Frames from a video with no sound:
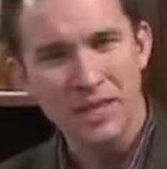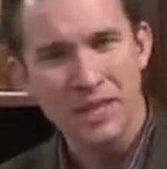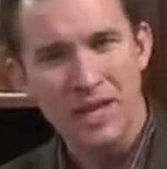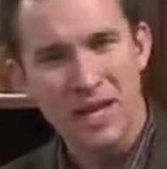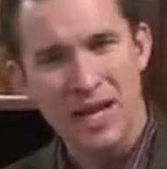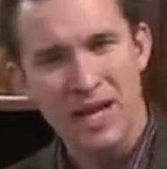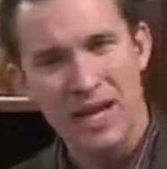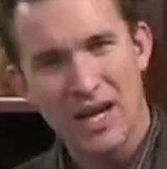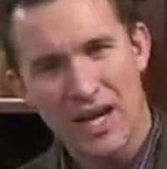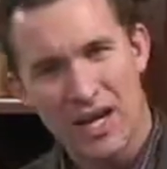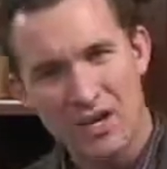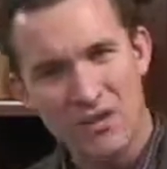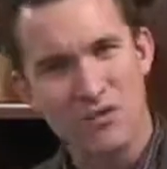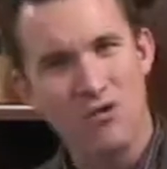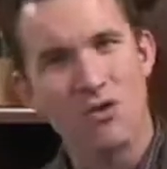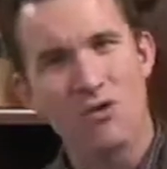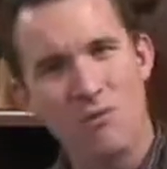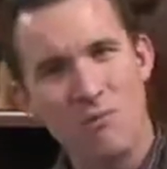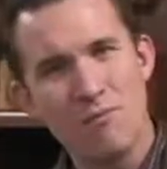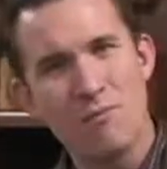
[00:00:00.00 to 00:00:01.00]
and can you
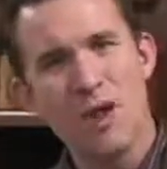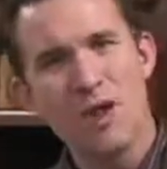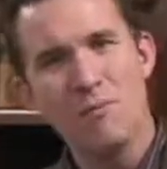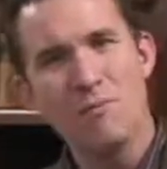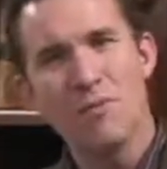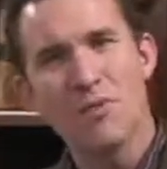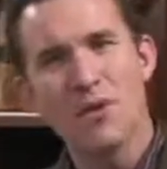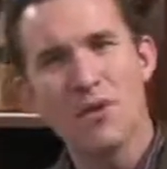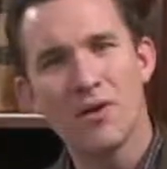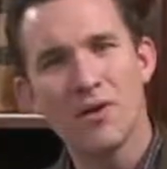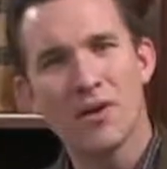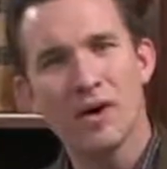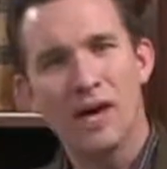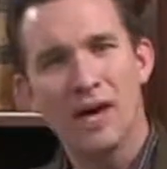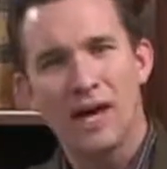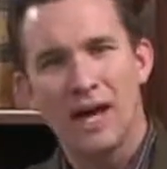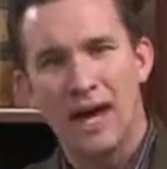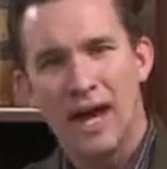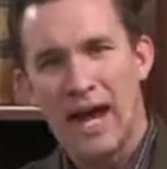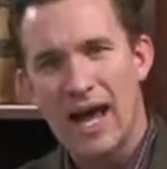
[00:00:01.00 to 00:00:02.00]
remember
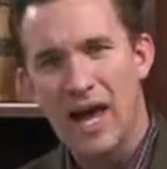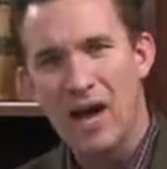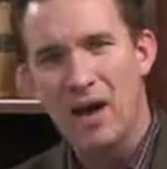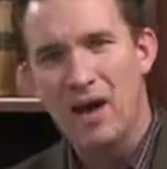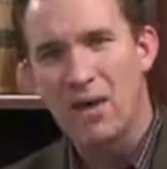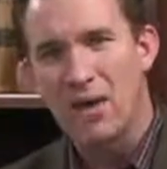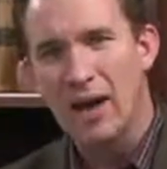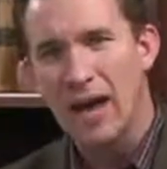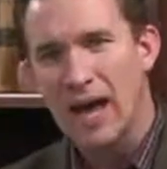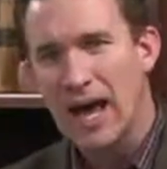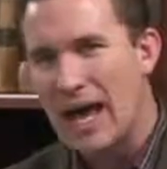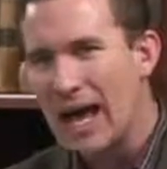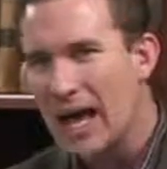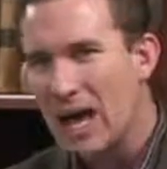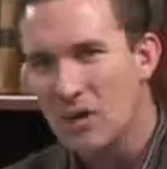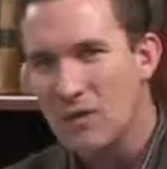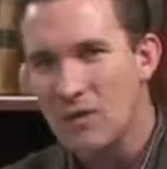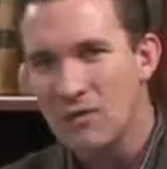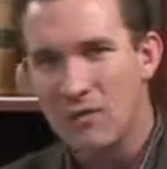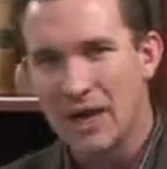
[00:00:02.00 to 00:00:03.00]
how
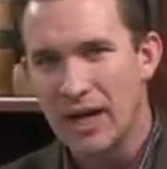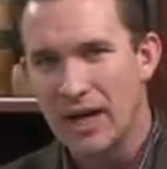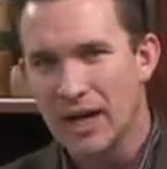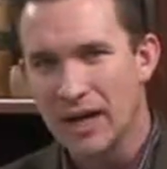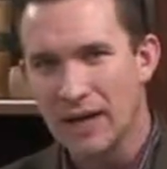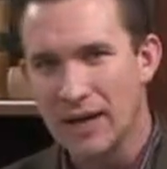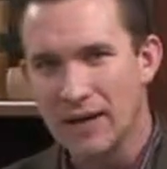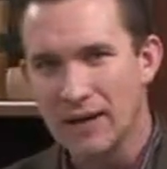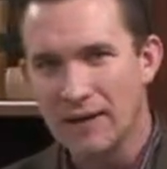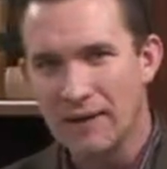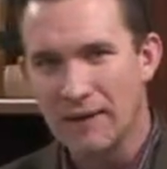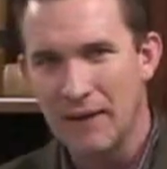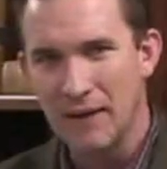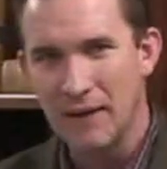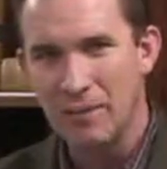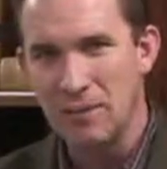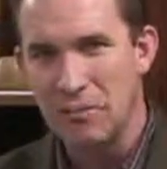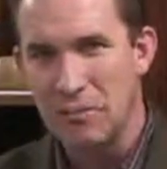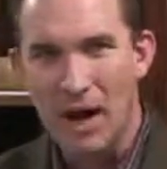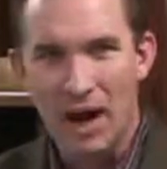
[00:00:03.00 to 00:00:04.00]
aggravating
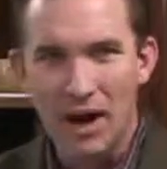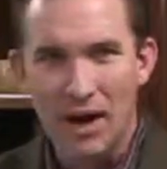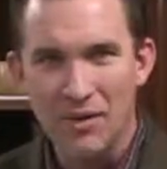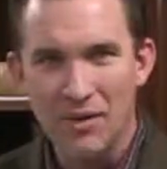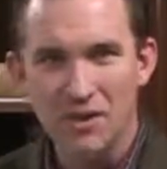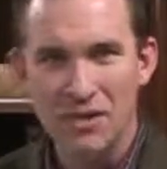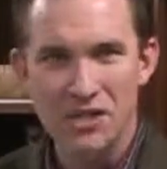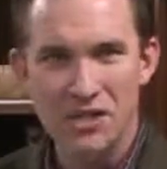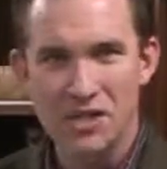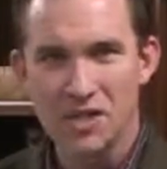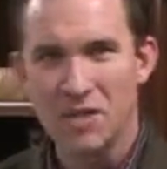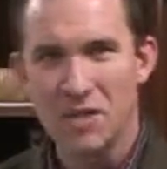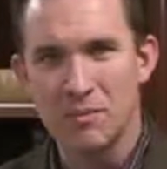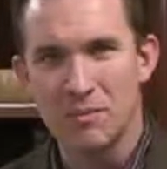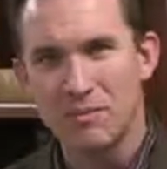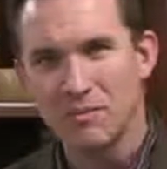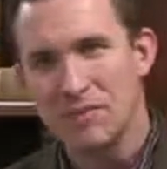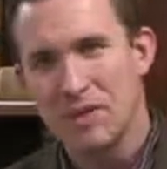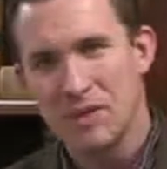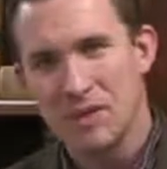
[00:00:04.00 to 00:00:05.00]
and
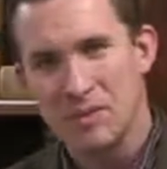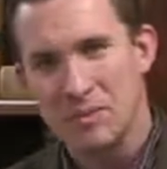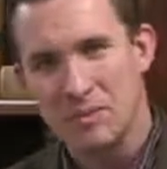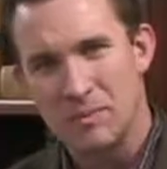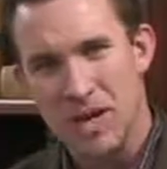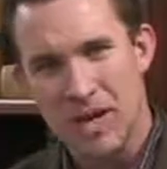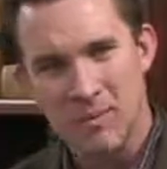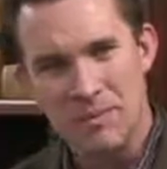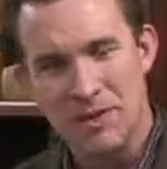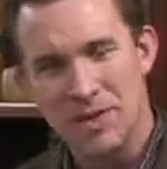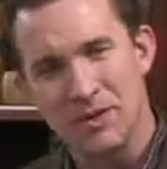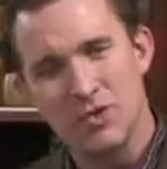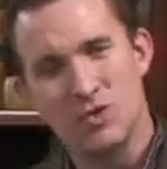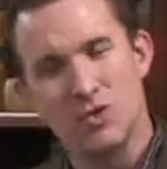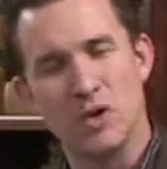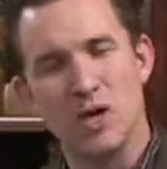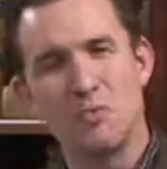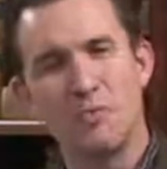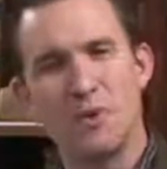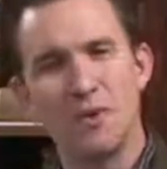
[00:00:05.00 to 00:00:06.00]
bothersome maybe a
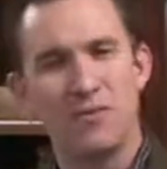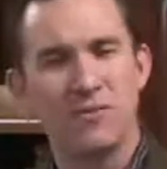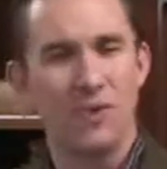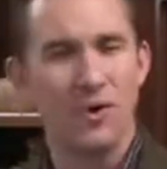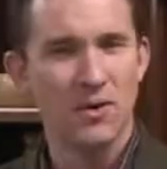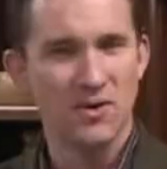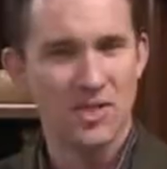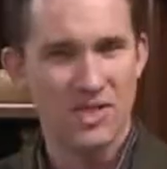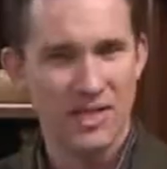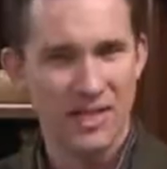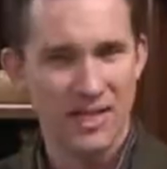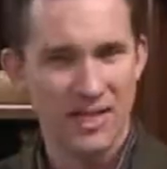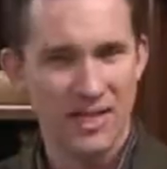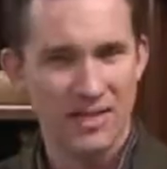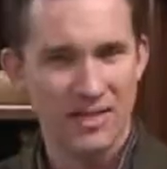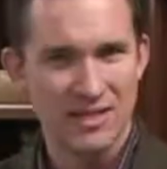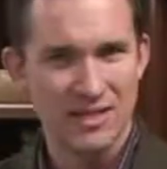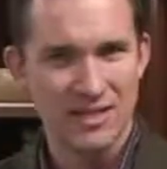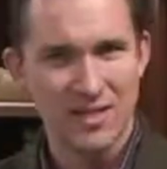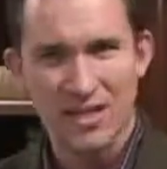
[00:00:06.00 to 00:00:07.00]
drippy faucet
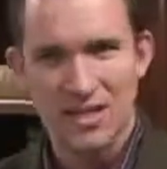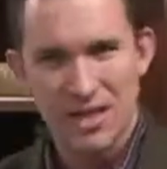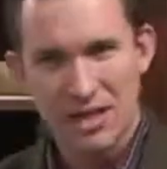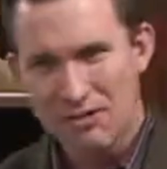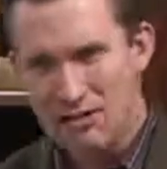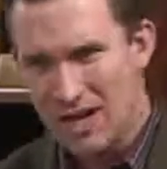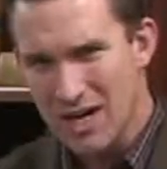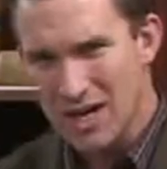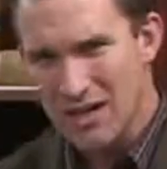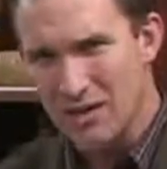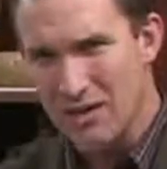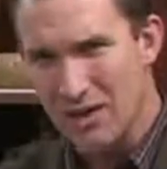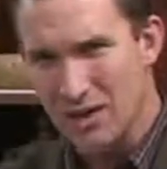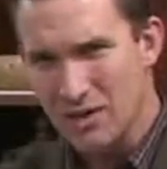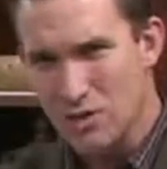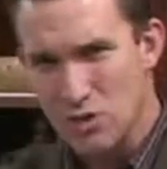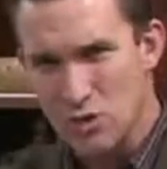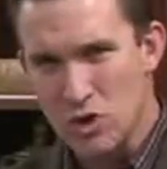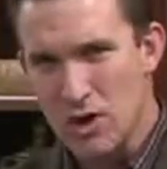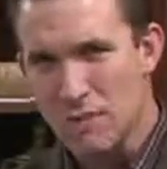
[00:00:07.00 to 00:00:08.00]
is? You ever had a, a
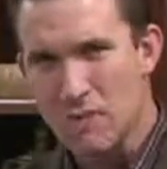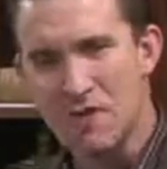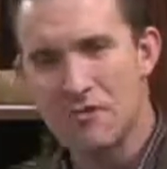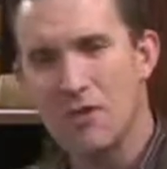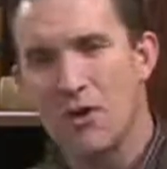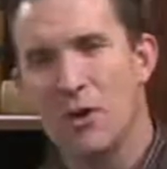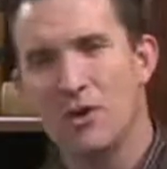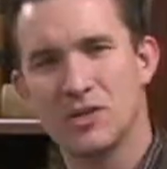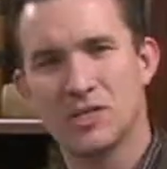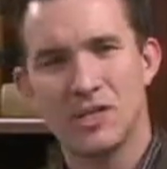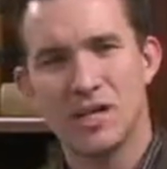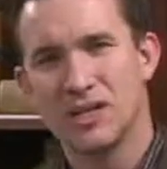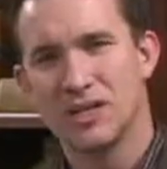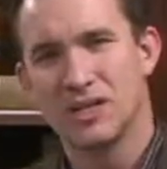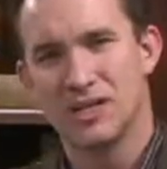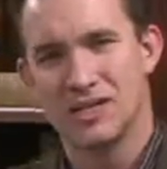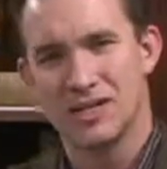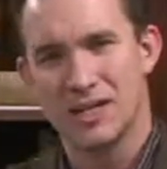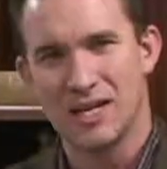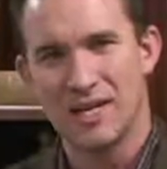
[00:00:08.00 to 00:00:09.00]
drippy faucet in the
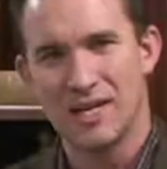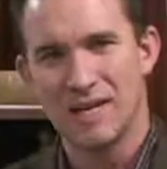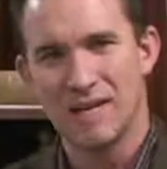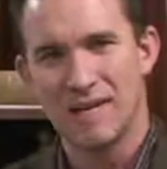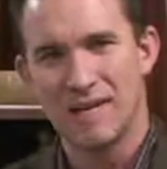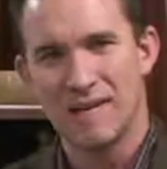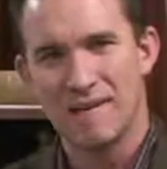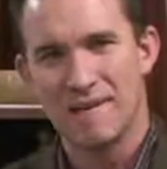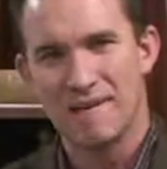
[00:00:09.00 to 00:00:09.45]
sink?